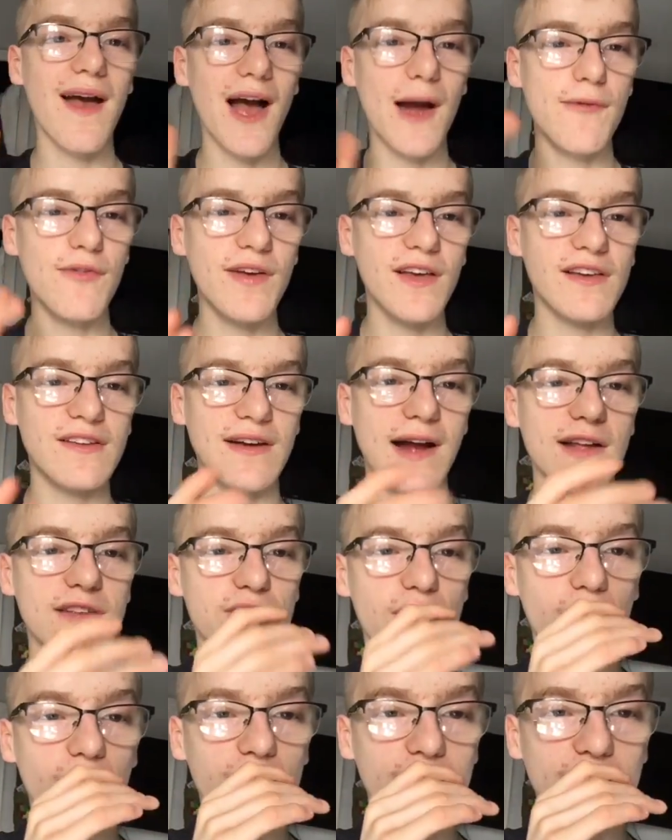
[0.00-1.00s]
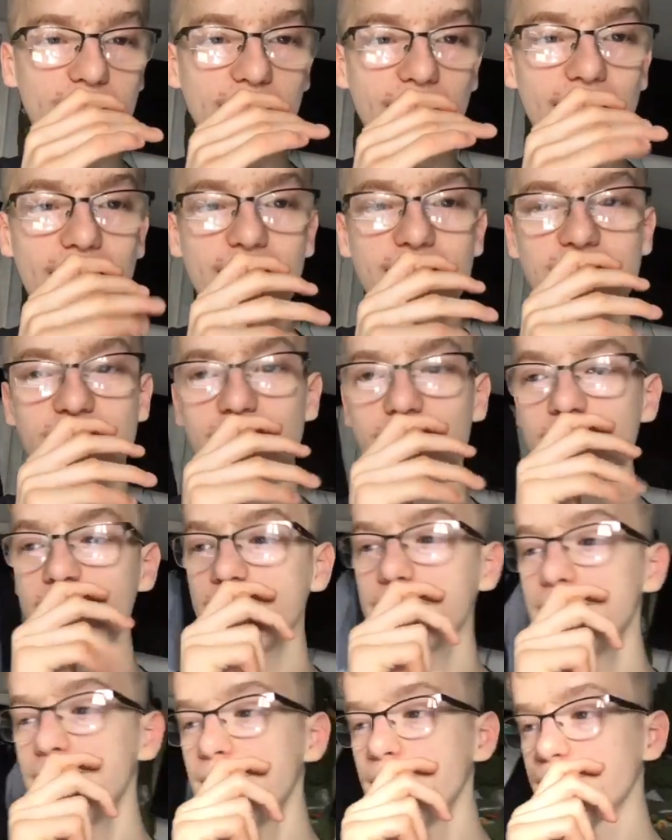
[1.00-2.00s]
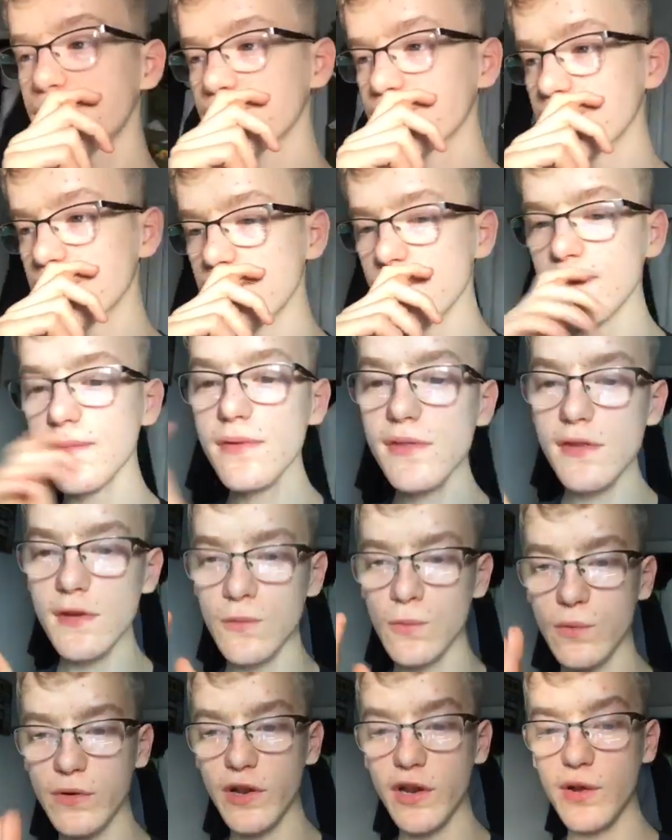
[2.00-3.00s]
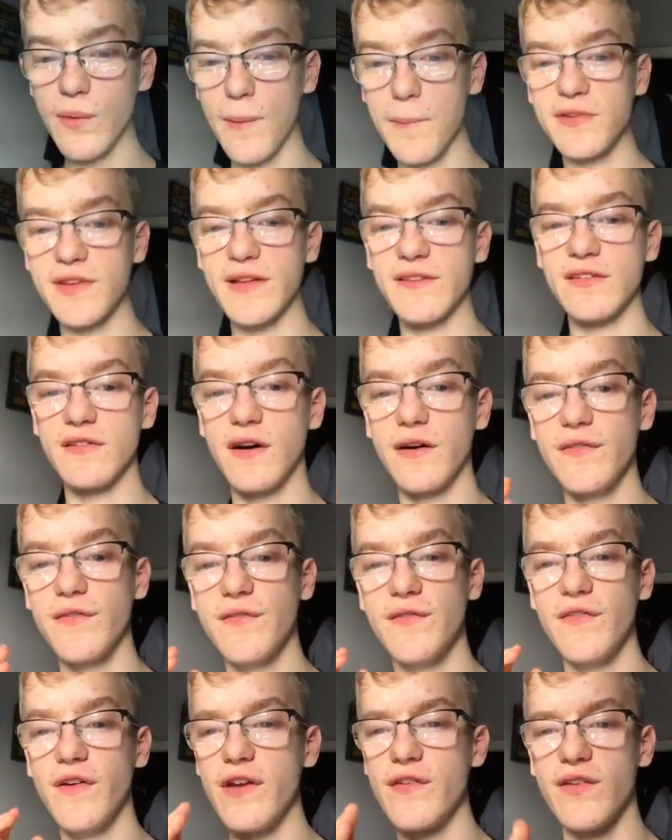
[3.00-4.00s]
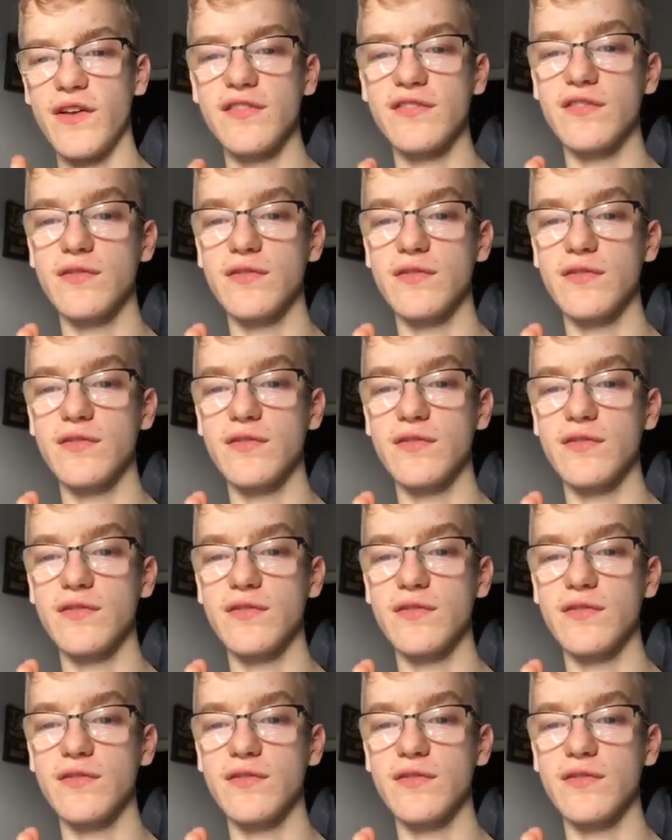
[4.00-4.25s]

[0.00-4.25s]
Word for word: I'm really excited for a holiday guys. We don't know when we're setting off, very, very